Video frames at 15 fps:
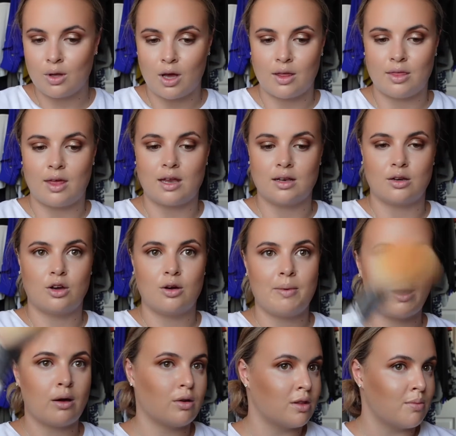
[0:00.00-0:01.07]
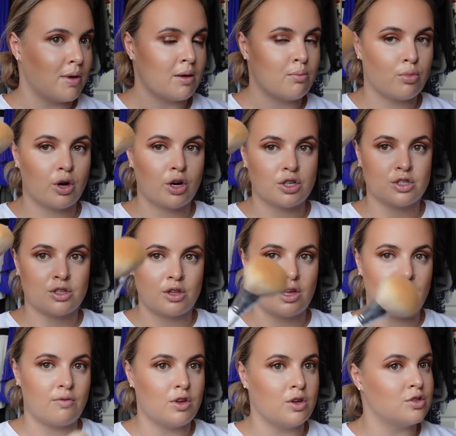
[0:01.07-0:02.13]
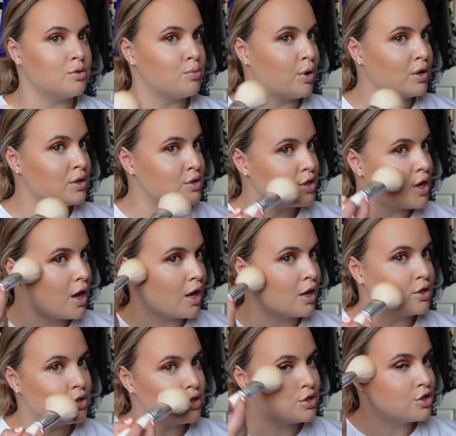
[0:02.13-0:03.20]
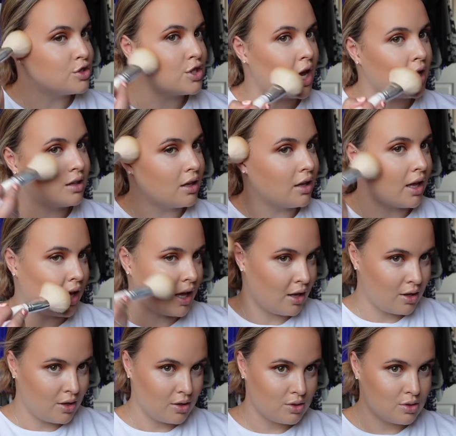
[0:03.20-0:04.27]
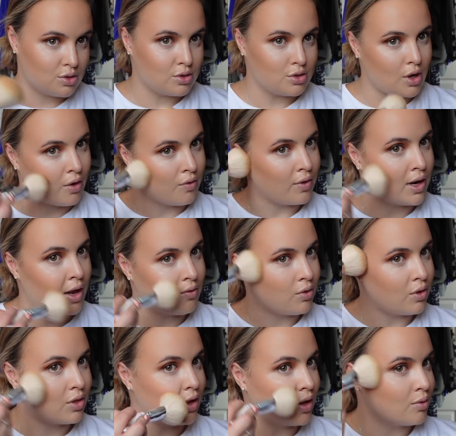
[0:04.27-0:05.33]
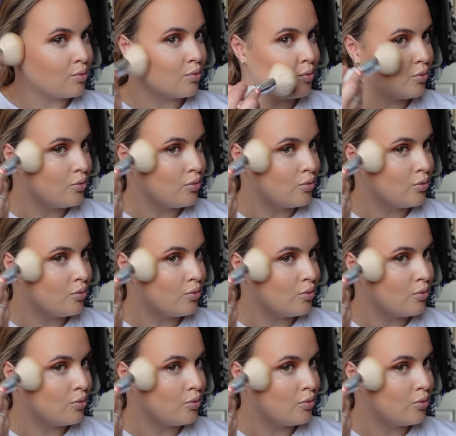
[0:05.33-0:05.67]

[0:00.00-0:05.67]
And then go back with your big brush that you've used your bronzer and just gently soften everything.